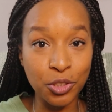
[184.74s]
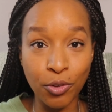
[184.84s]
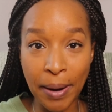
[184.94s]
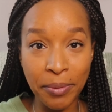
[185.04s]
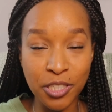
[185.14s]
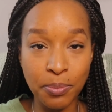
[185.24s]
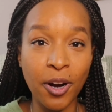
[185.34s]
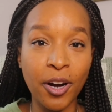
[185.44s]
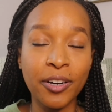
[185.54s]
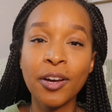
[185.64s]
just grab this
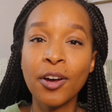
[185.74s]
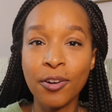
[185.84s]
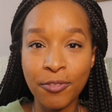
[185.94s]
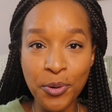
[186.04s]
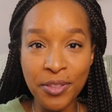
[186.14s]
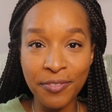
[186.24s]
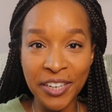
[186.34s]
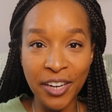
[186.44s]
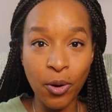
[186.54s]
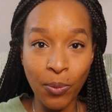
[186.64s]
part for the
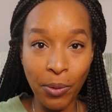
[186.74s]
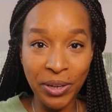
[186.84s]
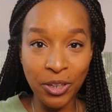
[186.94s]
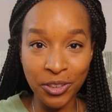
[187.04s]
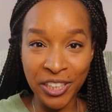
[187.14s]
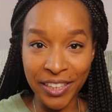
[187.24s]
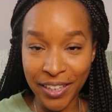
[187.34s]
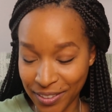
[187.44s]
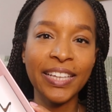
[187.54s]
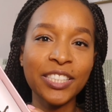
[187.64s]
video while we don't need
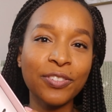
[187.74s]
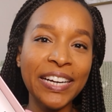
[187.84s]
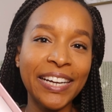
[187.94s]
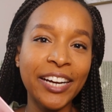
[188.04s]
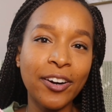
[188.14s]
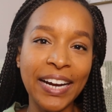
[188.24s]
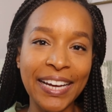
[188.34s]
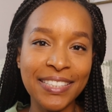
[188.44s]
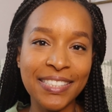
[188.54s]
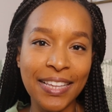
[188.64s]
it. This right here
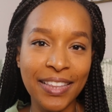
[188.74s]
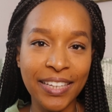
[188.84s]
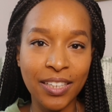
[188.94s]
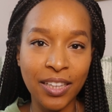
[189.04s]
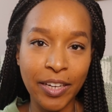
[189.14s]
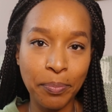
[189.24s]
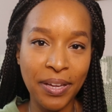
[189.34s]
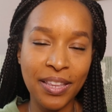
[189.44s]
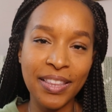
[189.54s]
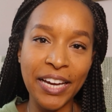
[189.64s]
is the
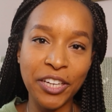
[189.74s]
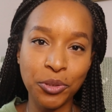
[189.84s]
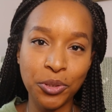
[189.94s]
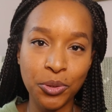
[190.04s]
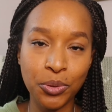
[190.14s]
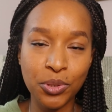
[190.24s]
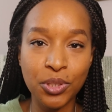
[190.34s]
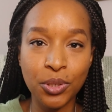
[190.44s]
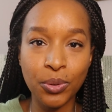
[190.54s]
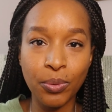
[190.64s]
clip that you use
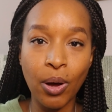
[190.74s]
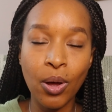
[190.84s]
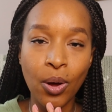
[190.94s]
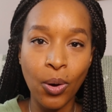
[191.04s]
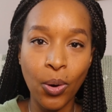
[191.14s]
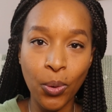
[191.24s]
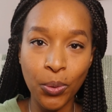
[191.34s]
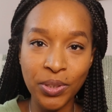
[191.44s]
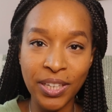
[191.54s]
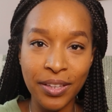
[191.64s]
to
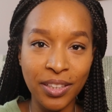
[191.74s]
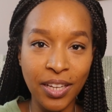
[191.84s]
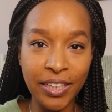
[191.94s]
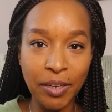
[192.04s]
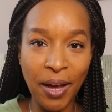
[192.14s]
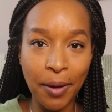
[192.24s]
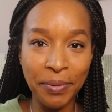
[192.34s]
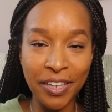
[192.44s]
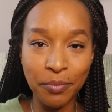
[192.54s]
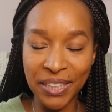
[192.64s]
hold the
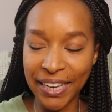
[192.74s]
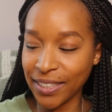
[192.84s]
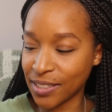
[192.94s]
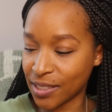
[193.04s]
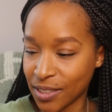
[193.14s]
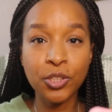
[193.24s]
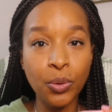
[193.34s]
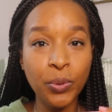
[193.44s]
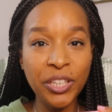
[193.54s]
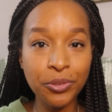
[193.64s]
Lollipop in place.
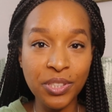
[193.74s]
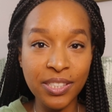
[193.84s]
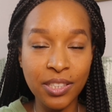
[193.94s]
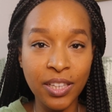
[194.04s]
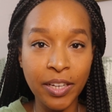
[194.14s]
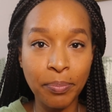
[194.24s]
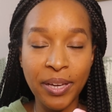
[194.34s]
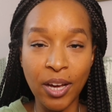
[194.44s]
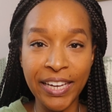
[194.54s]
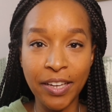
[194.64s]
So we use this clip
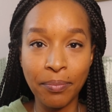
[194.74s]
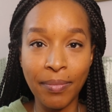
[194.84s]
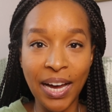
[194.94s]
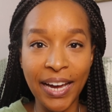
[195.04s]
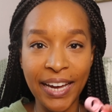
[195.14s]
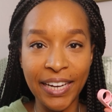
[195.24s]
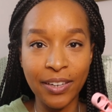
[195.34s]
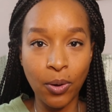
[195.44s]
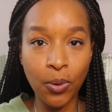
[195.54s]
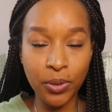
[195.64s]
in
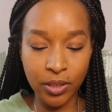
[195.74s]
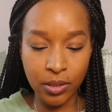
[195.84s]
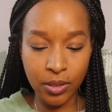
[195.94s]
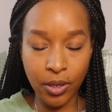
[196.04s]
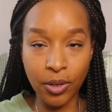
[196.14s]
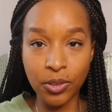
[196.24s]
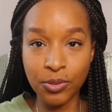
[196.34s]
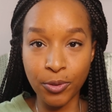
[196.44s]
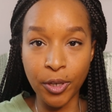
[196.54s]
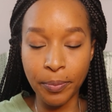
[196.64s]
my oldest
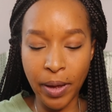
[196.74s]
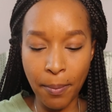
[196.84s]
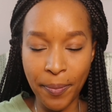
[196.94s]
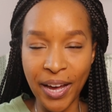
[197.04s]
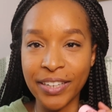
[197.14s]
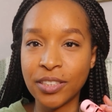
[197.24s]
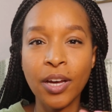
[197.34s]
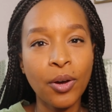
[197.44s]
girl's room, but